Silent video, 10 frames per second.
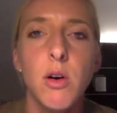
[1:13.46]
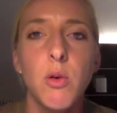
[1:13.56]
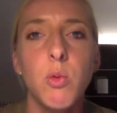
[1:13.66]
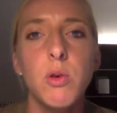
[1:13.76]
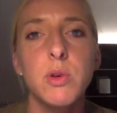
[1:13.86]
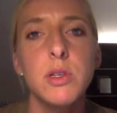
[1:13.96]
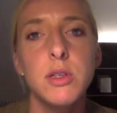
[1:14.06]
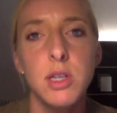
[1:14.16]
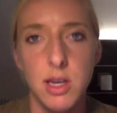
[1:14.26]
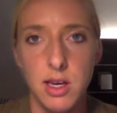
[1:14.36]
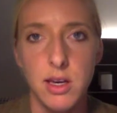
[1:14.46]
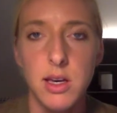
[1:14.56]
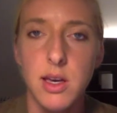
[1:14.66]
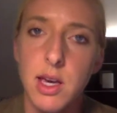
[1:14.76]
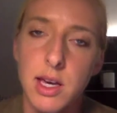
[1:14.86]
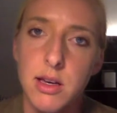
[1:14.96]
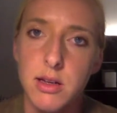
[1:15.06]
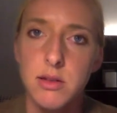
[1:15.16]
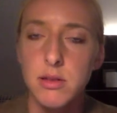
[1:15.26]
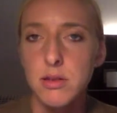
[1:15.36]
What we see
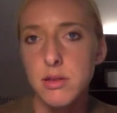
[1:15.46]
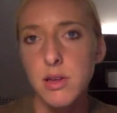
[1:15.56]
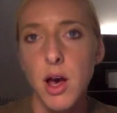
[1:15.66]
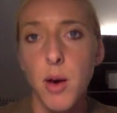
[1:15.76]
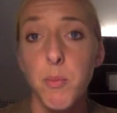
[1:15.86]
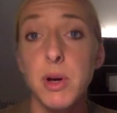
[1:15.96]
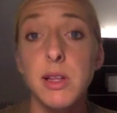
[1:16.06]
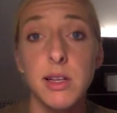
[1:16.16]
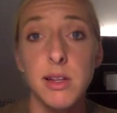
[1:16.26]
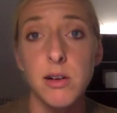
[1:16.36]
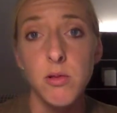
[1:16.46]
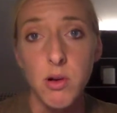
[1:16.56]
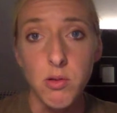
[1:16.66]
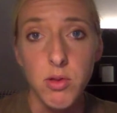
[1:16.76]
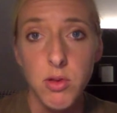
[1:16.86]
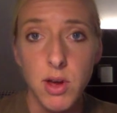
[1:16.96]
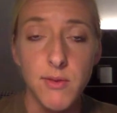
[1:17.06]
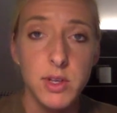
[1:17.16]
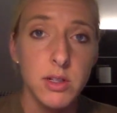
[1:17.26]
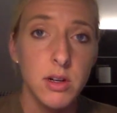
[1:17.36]
is malignant growth,
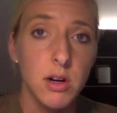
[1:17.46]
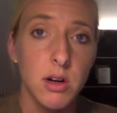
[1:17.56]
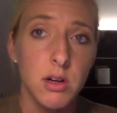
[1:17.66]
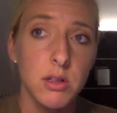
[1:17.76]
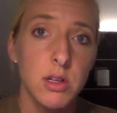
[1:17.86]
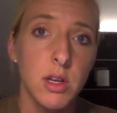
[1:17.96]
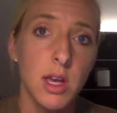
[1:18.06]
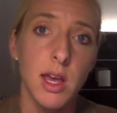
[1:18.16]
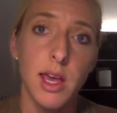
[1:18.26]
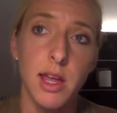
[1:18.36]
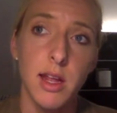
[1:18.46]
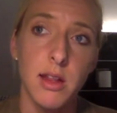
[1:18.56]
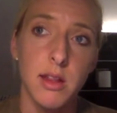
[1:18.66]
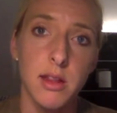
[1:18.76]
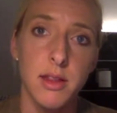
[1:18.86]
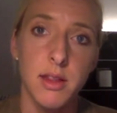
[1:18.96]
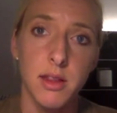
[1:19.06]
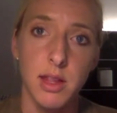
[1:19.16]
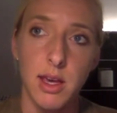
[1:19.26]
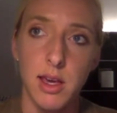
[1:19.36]
and this occurs in
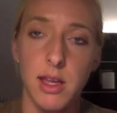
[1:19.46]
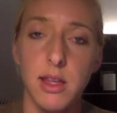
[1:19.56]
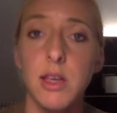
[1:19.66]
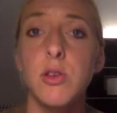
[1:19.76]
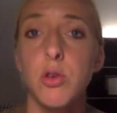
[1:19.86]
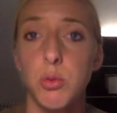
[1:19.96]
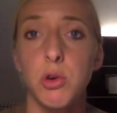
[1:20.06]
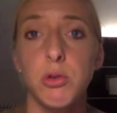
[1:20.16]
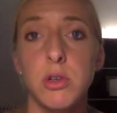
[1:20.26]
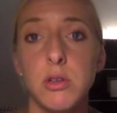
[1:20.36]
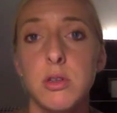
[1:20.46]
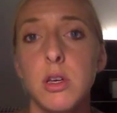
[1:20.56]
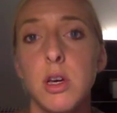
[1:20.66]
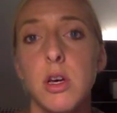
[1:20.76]
the kidney tubules.